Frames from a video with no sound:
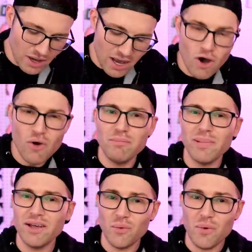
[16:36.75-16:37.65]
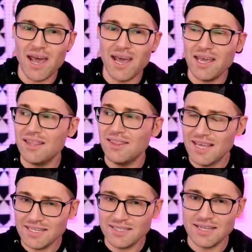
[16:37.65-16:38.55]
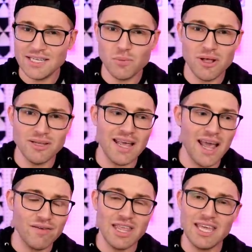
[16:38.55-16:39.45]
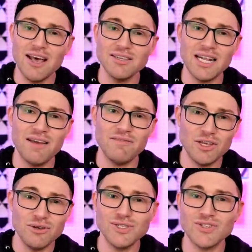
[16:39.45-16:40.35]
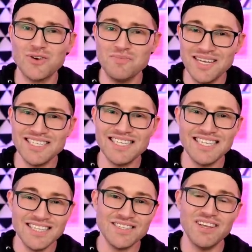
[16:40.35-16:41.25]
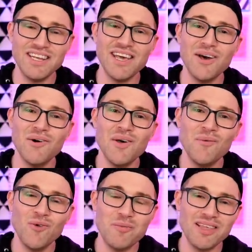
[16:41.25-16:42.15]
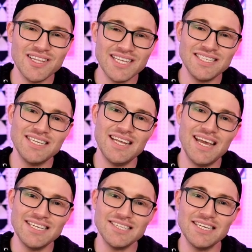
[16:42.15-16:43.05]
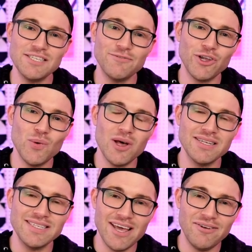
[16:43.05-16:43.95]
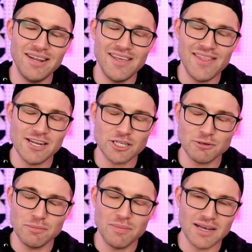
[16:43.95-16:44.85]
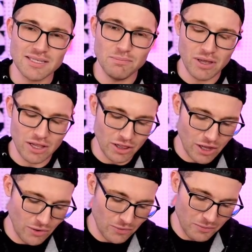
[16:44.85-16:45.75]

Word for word: Oh, and by the way, this as well as everything else that I've used or mentioned in this video will be listed and linked for you all down in that description box below.